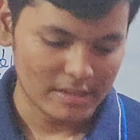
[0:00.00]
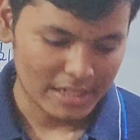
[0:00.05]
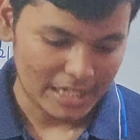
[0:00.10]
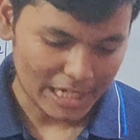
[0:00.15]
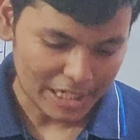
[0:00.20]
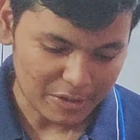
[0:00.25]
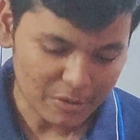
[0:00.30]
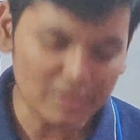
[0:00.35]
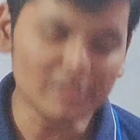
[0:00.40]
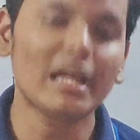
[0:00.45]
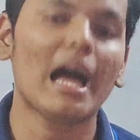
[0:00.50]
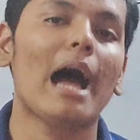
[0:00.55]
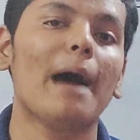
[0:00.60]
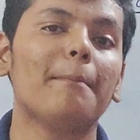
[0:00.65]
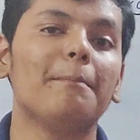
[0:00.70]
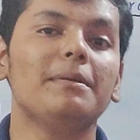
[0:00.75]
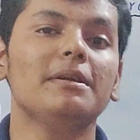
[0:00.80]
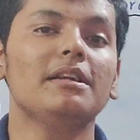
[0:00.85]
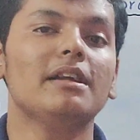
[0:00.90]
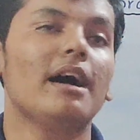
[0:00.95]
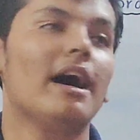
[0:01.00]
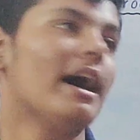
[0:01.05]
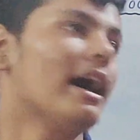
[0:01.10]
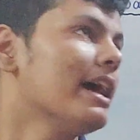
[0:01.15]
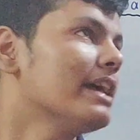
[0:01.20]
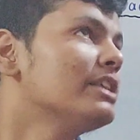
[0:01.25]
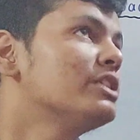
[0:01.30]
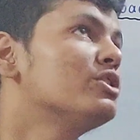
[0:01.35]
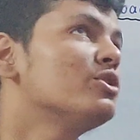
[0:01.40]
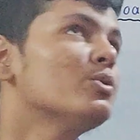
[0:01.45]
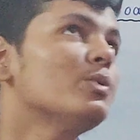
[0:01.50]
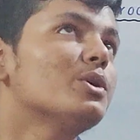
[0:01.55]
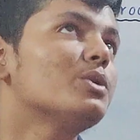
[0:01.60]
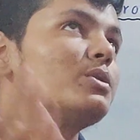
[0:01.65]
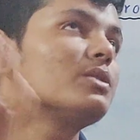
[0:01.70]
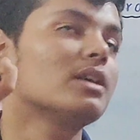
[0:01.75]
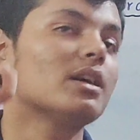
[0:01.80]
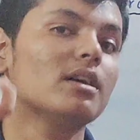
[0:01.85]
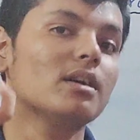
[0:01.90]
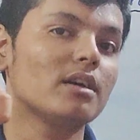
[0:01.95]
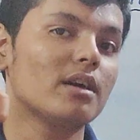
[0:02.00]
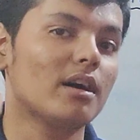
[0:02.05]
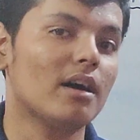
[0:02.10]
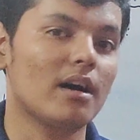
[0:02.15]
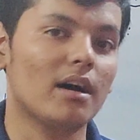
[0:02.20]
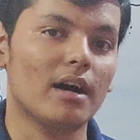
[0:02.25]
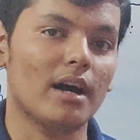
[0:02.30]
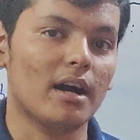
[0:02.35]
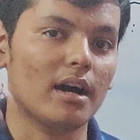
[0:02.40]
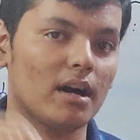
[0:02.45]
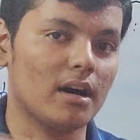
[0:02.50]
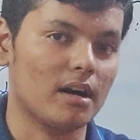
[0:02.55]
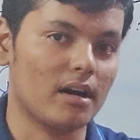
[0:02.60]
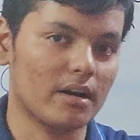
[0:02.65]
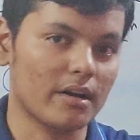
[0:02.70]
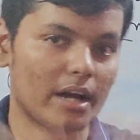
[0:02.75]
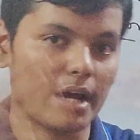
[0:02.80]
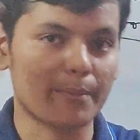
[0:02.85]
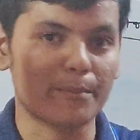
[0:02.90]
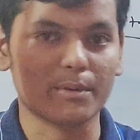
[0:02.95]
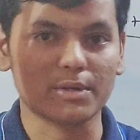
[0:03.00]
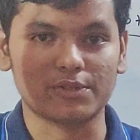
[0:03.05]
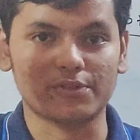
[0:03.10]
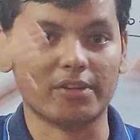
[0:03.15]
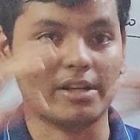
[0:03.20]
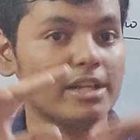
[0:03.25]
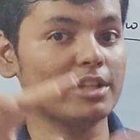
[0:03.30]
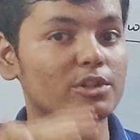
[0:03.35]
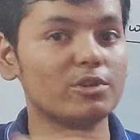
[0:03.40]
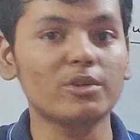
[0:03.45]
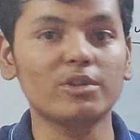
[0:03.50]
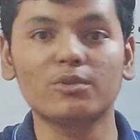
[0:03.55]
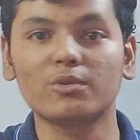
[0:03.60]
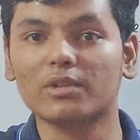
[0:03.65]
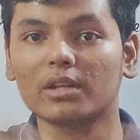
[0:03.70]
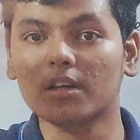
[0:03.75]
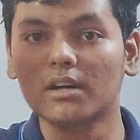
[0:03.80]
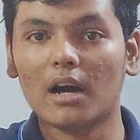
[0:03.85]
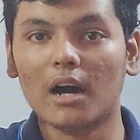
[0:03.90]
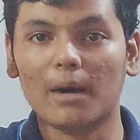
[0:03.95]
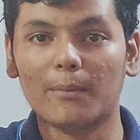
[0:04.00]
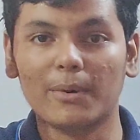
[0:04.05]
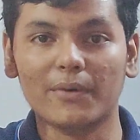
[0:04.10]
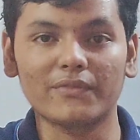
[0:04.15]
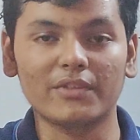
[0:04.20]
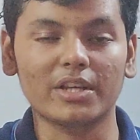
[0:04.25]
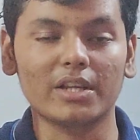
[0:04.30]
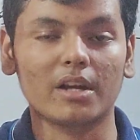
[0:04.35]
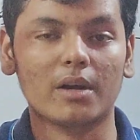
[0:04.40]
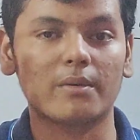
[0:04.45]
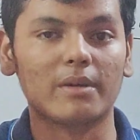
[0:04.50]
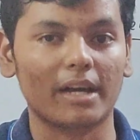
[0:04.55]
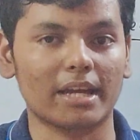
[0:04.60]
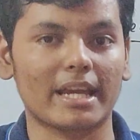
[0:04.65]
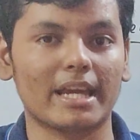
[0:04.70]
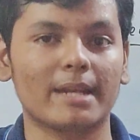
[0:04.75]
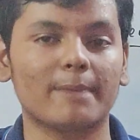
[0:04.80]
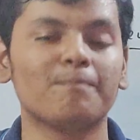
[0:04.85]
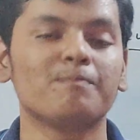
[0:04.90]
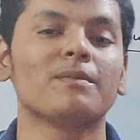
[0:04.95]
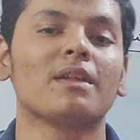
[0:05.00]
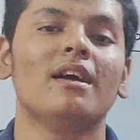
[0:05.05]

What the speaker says: He took the apple, he threw it to the atmosphere, he threw it to the above the ground again.